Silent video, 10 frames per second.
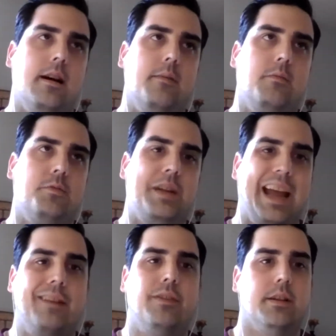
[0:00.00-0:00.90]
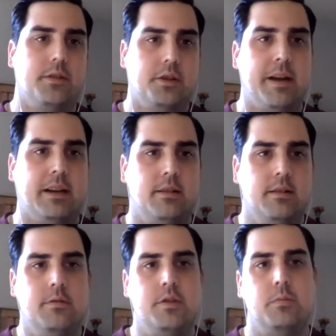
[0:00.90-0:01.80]
was behaving as
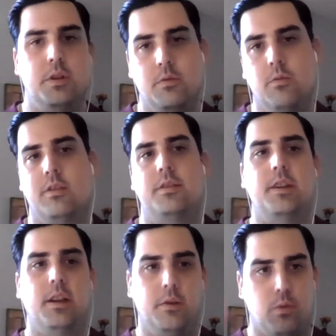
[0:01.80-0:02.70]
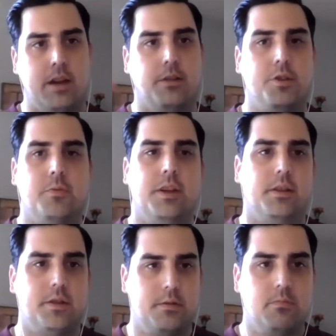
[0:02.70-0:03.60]
expected. So we didn't want to see any wild
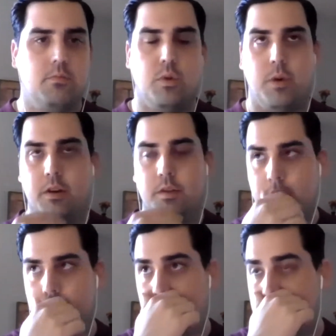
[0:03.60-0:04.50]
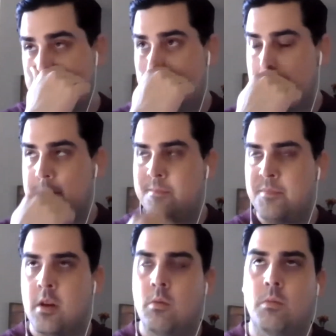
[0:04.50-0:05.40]
swings one way or the other.
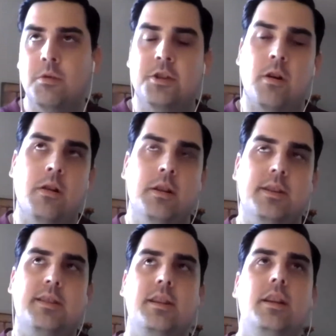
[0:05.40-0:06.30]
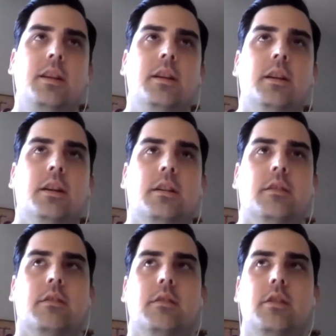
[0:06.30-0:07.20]
What we started to see
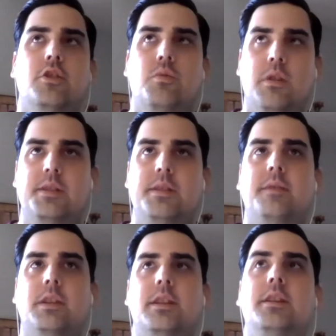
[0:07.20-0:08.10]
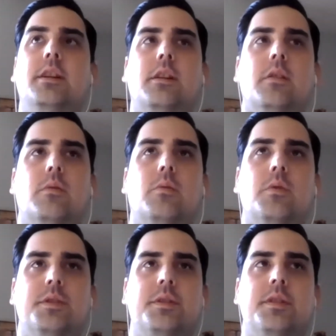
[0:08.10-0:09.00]
in 2017
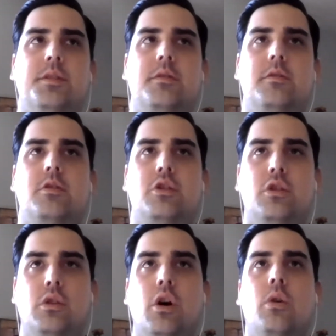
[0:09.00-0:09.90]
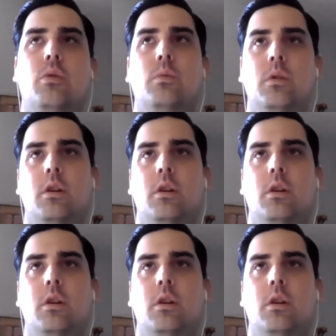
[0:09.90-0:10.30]
was this slow,